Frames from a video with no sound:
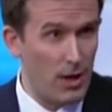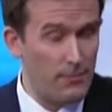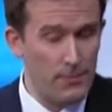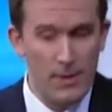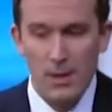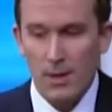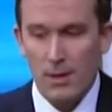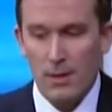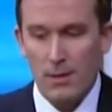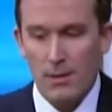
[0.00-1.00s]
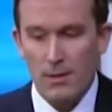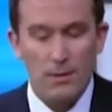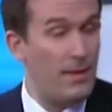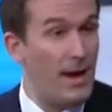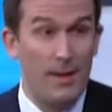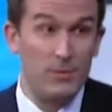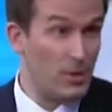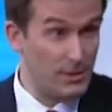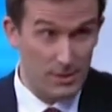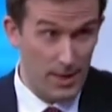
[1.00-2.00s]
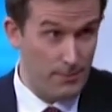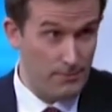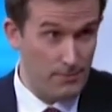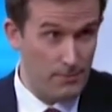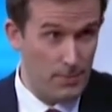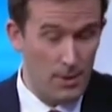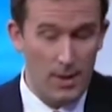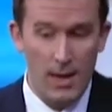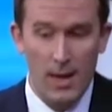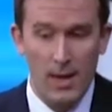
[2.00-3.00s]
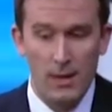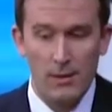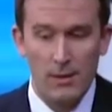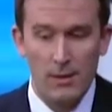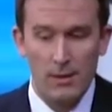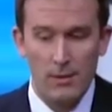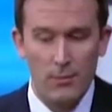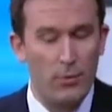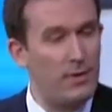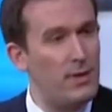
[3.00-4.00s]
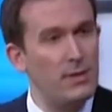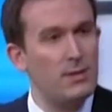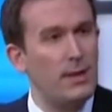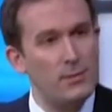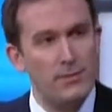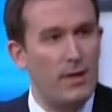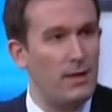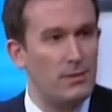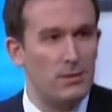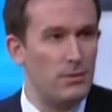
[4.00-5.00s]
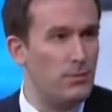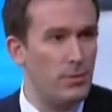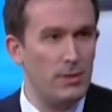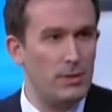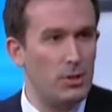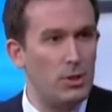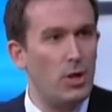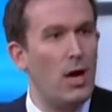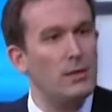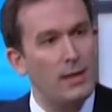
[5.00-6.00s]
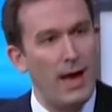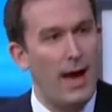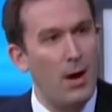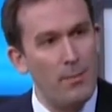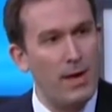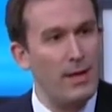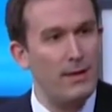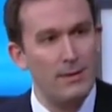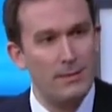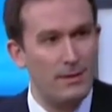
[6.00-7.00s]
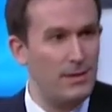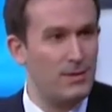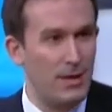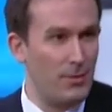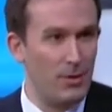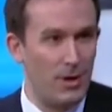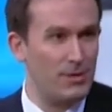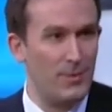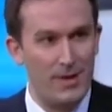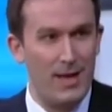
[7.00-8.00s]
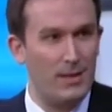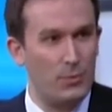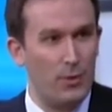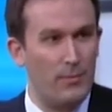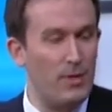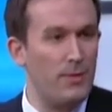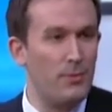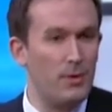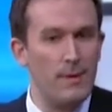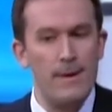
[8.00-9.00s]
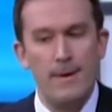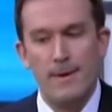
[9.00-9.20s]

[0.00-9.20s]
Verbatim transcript: car, that happens all the time. Yeah. And with these types of cases, you'd be shocked at how many these come across my desk where people